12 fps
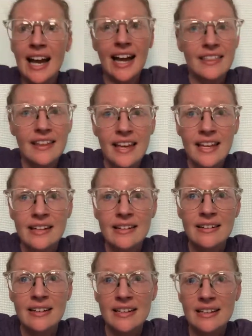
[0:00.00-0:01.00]
And
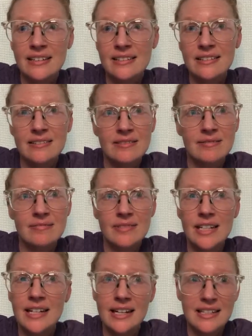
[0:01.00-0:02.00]
then the
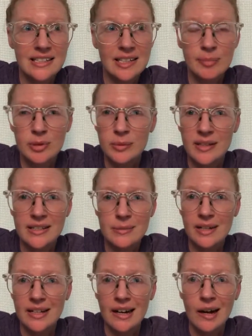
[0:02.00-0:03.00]
next couple of weeks when
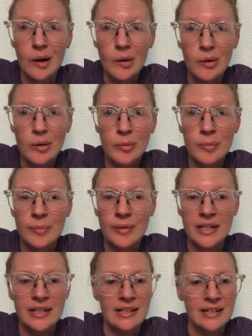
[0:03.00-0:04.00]
I got home,
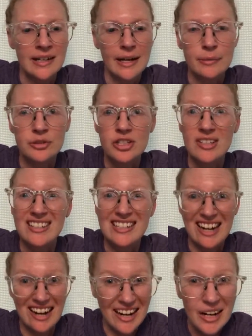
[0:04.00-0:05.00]
I was just
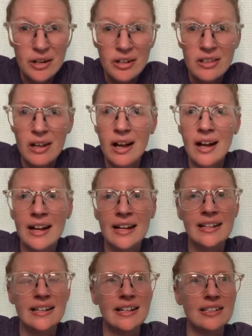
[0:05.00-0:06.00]
tired a
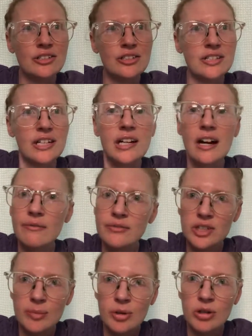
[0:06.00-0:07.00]
lot and just
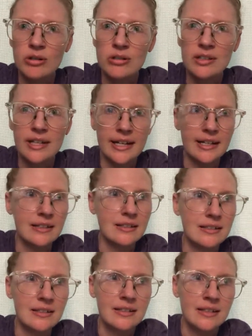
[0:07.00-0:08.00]
uncomfortable
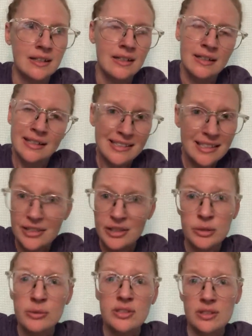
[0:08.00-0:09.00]
and didn't
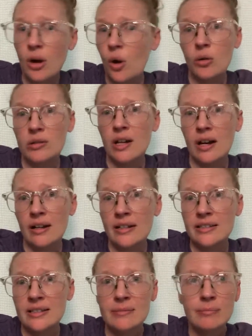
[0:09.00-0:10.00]
do it a whole
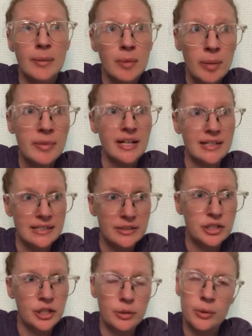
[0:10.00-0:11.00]
lot. My mom and I
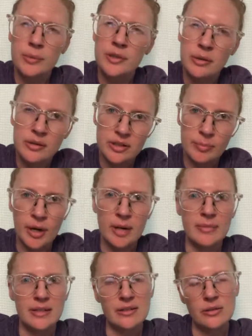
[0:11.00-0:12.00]
we would go to
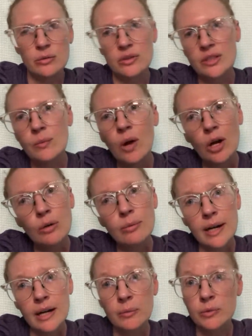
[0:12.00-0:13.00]
department stores and walk
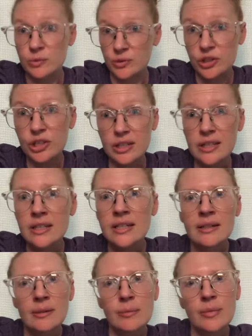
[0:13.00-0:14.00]
around, which was good
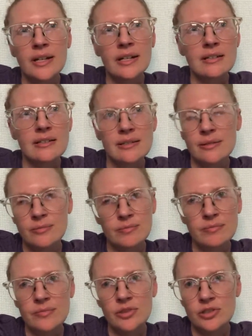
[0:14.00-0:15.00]
because
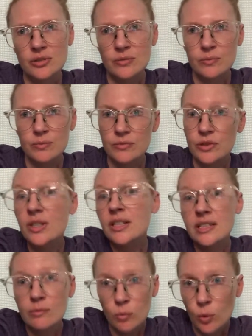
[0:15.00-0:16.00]
you need
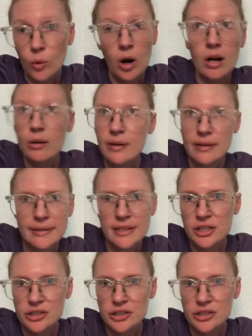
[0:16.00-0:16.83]
to walk around to get your